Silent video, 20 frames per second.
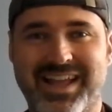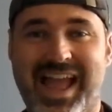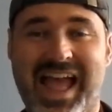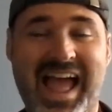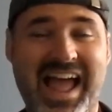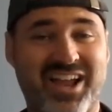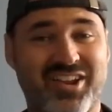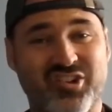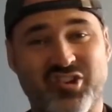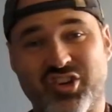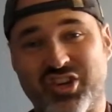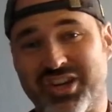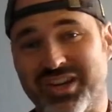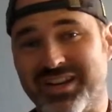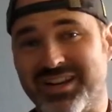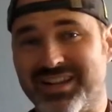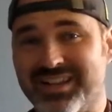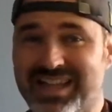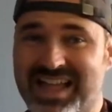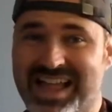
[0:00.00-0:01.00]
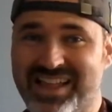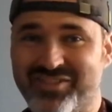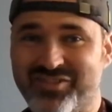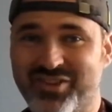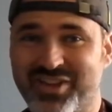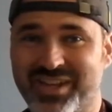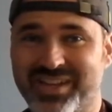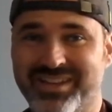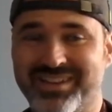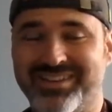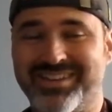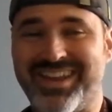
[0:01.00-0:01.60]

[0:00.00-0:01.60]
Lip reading: action classic,